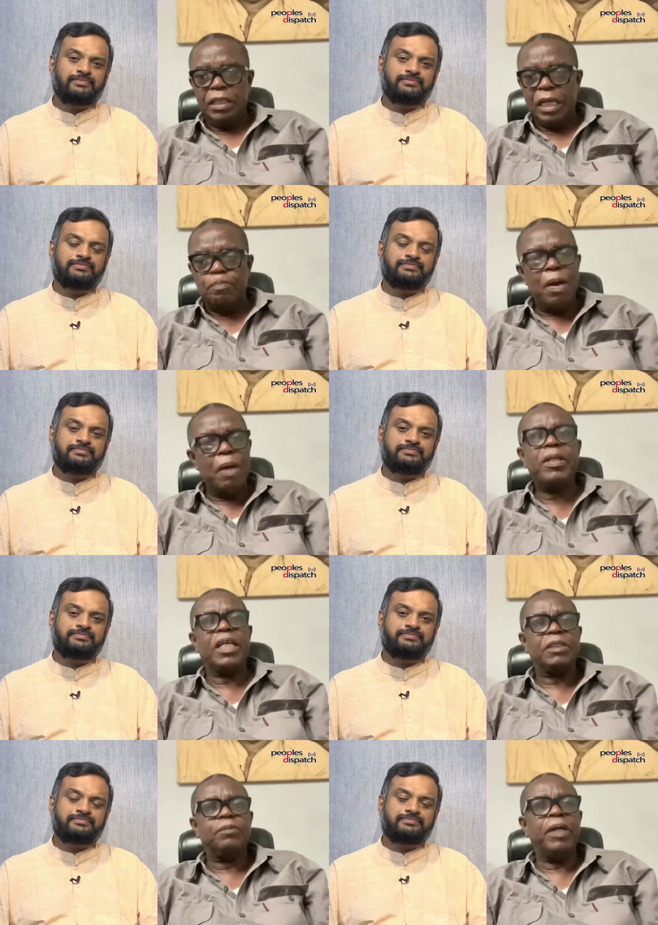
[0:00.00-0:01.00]
Speaker 1: that
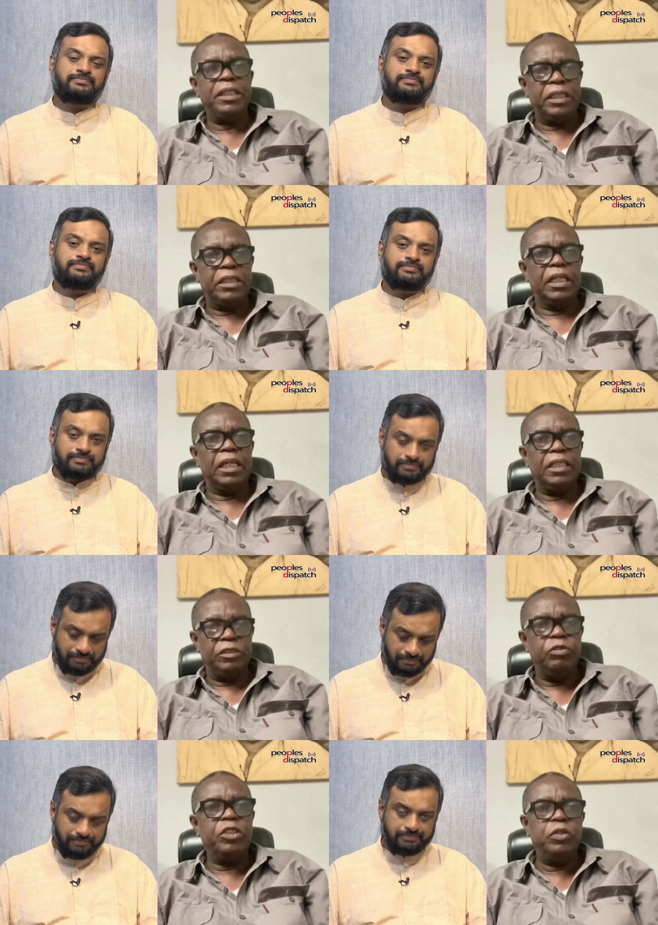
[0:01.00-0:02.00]
public expenditure
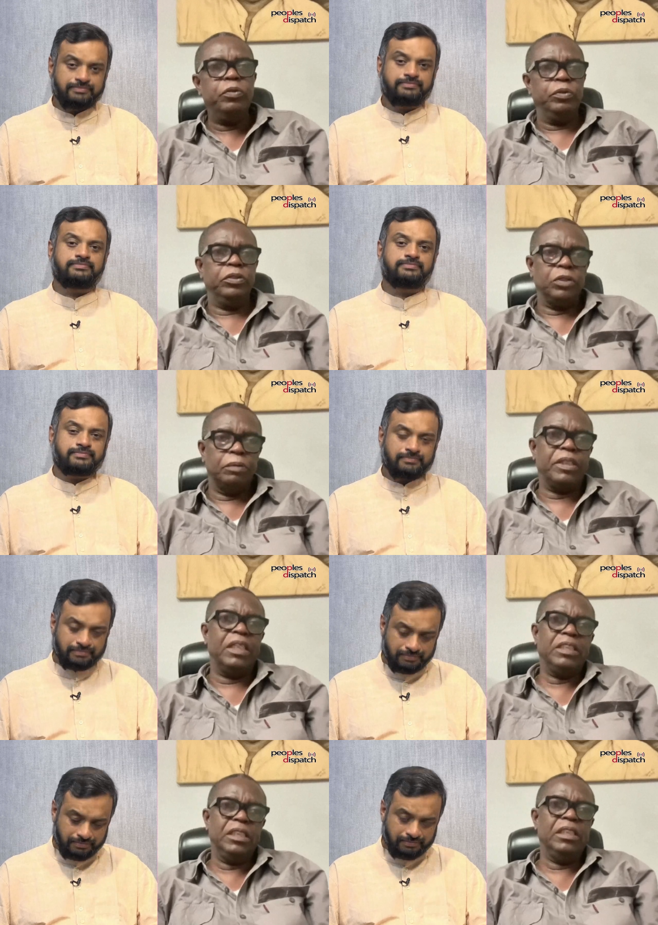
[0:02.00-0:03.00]
is reduced
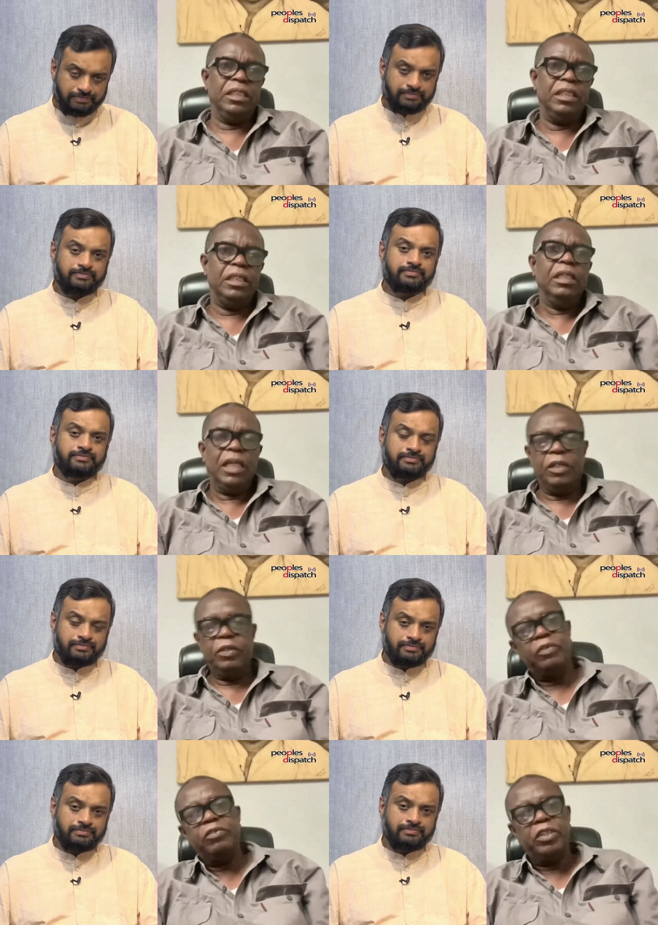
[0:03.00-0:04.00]
substantially.
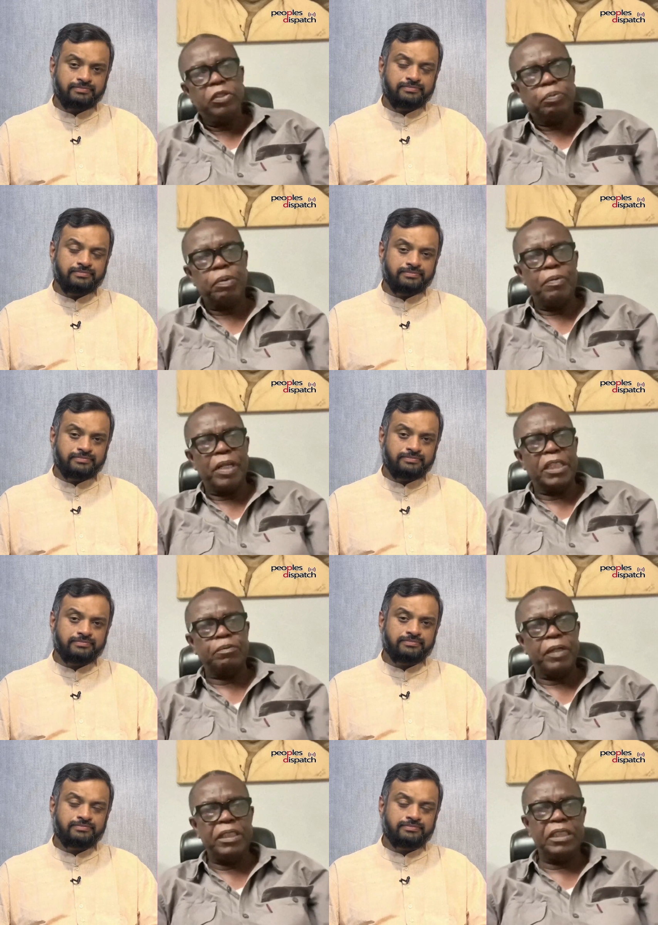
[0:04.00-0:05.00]
And you can reduce public
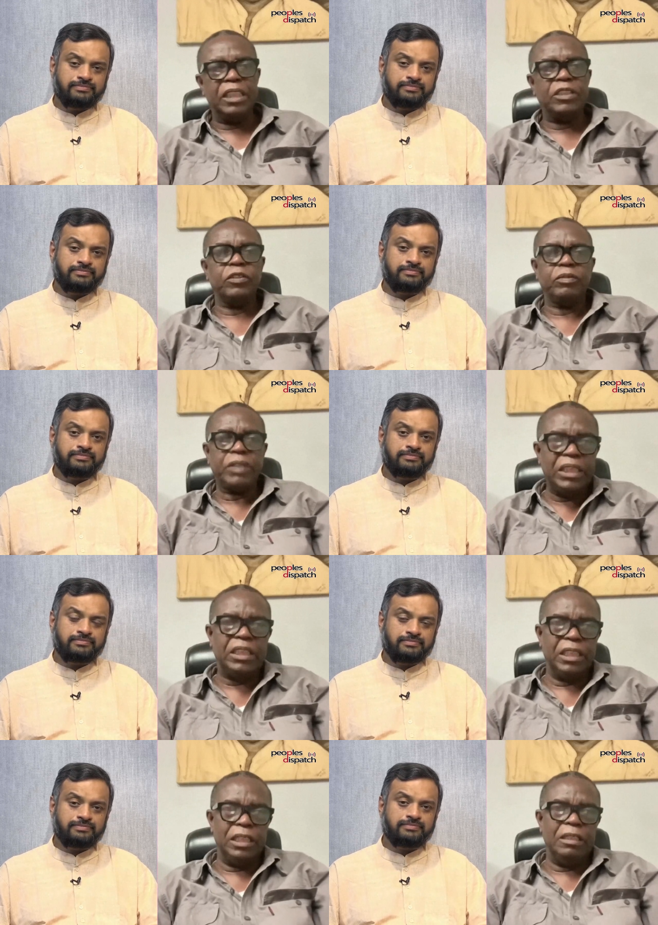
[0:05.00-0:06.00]
expenditure
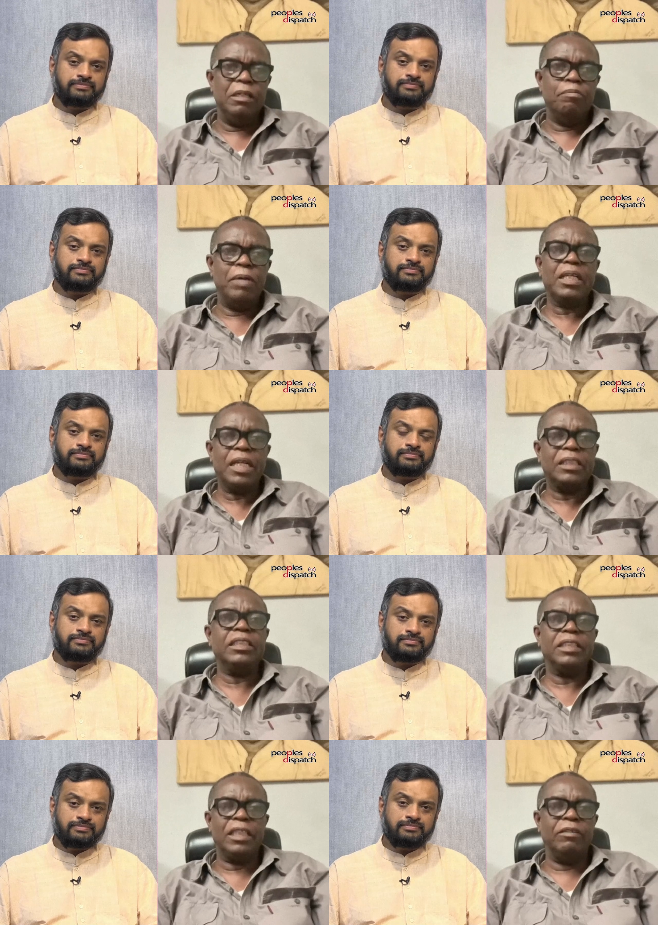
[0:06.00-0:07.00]
substantially by
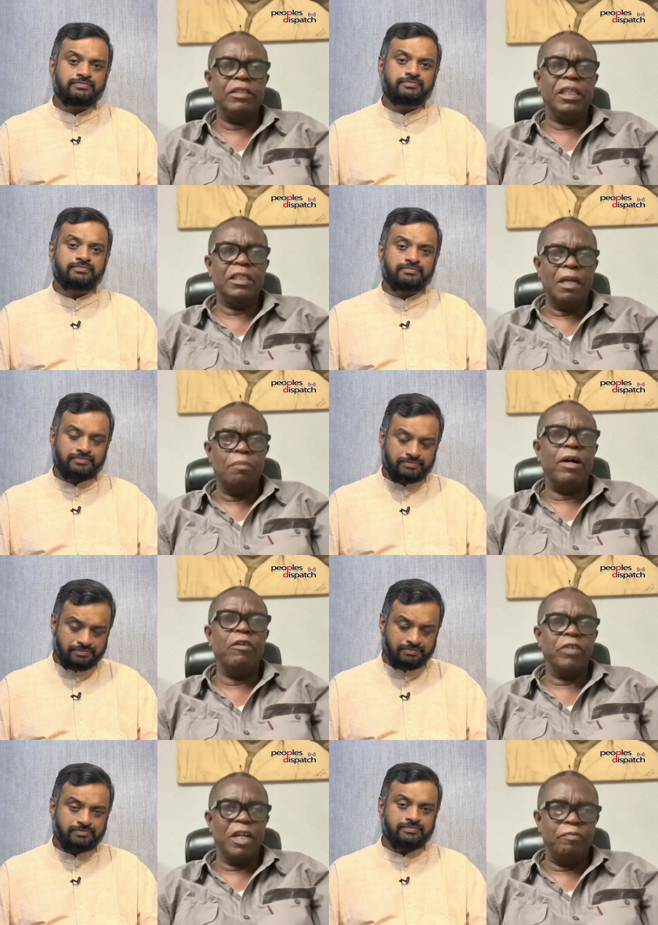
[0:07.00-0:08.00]
cutting down the number
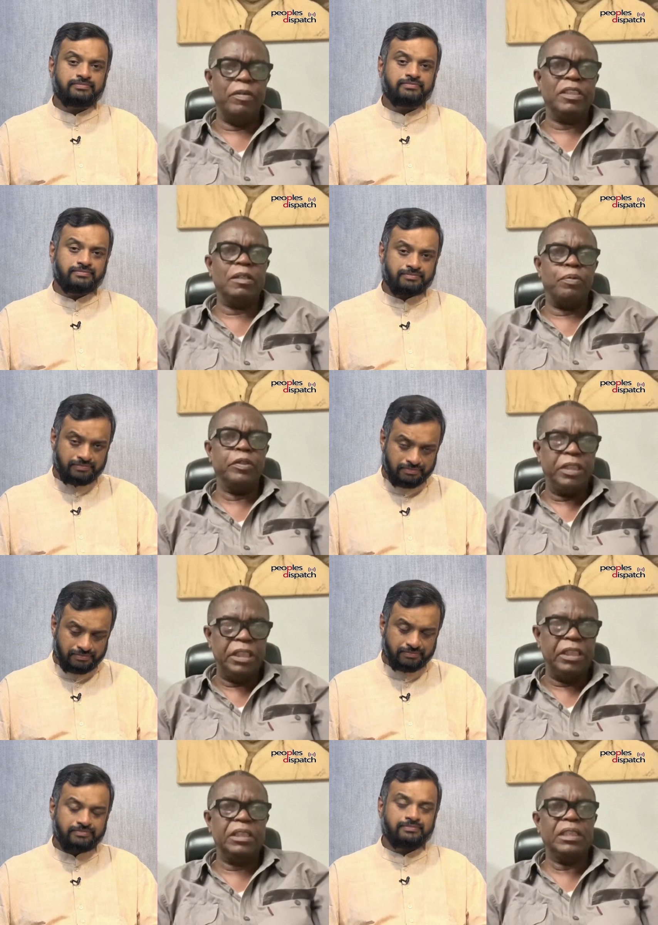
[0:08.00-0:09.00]
of government
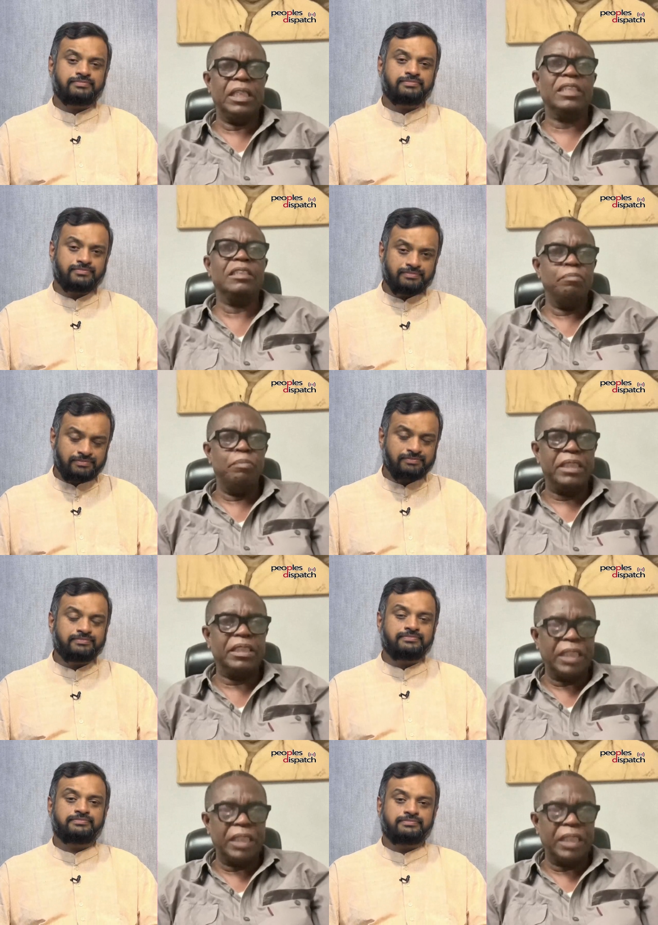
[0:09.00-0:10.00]
appointees. It doesn't make
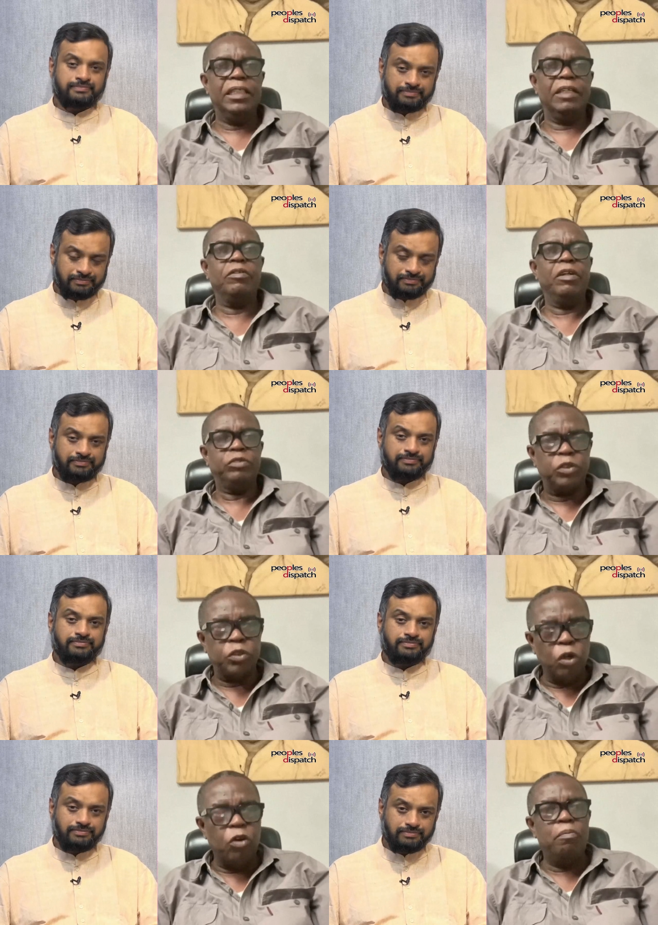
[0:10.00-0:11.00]
sense that we
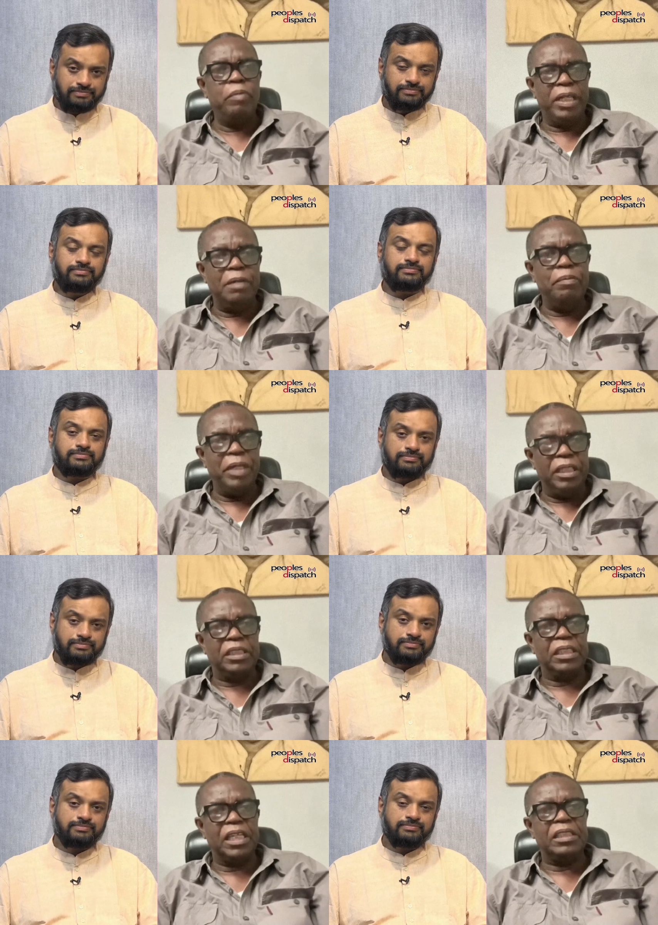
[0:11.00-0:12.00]
have so many
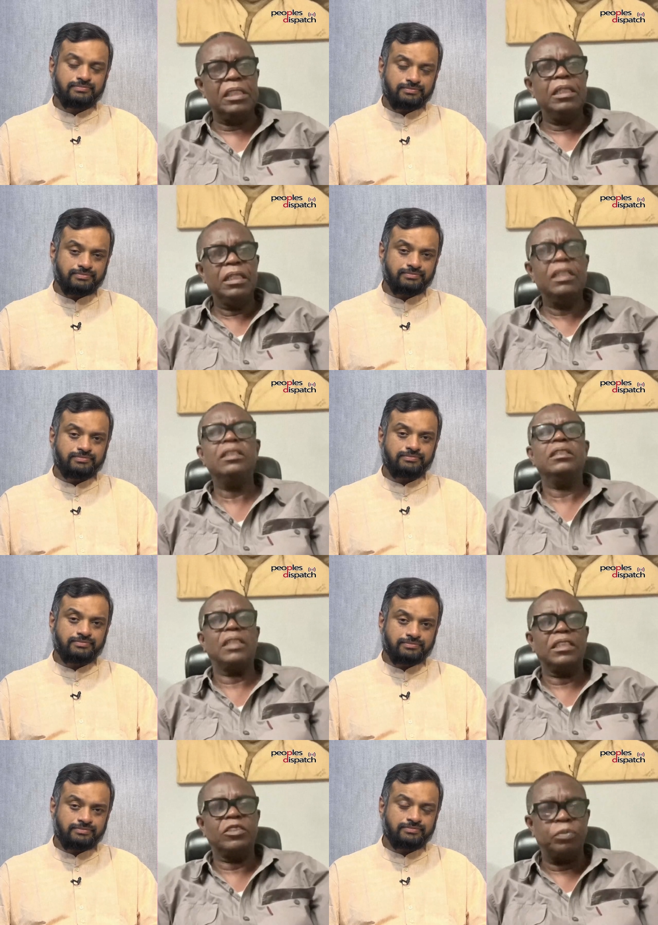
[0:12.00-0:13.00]
ministers in
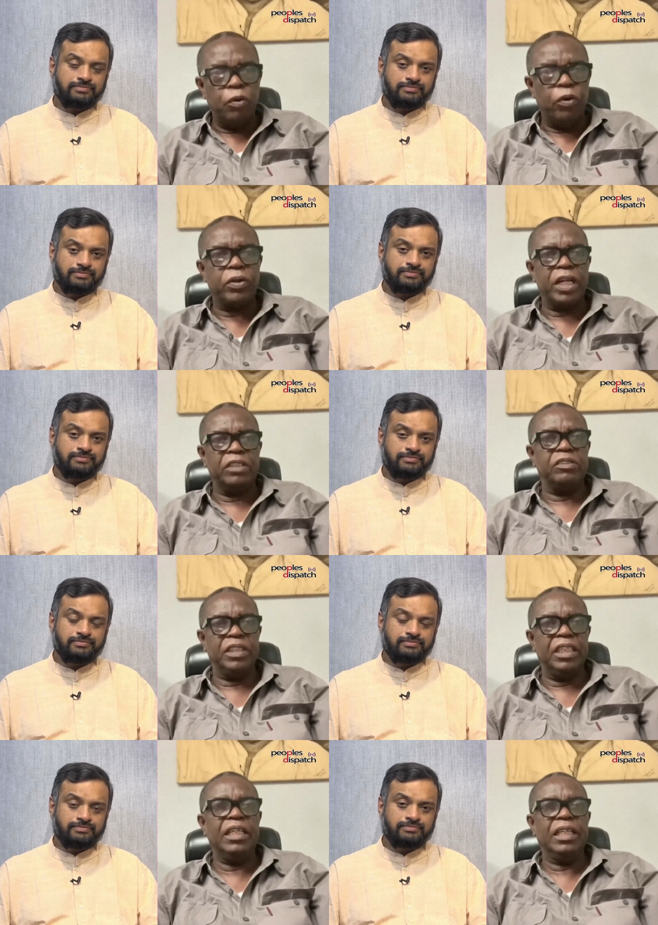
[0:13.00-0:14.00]
such a small
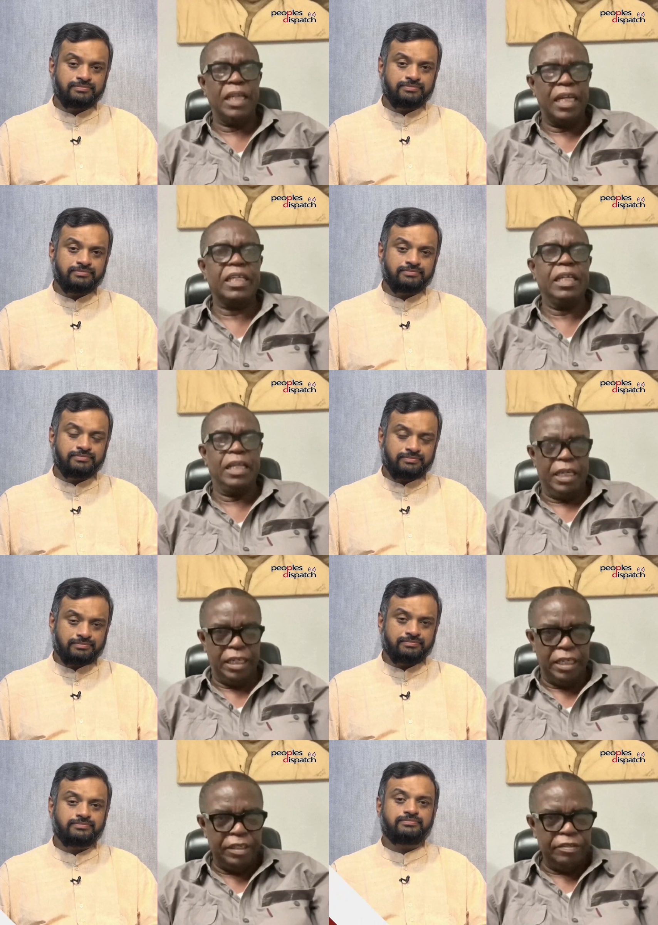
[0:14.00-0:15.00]
country like Ghana.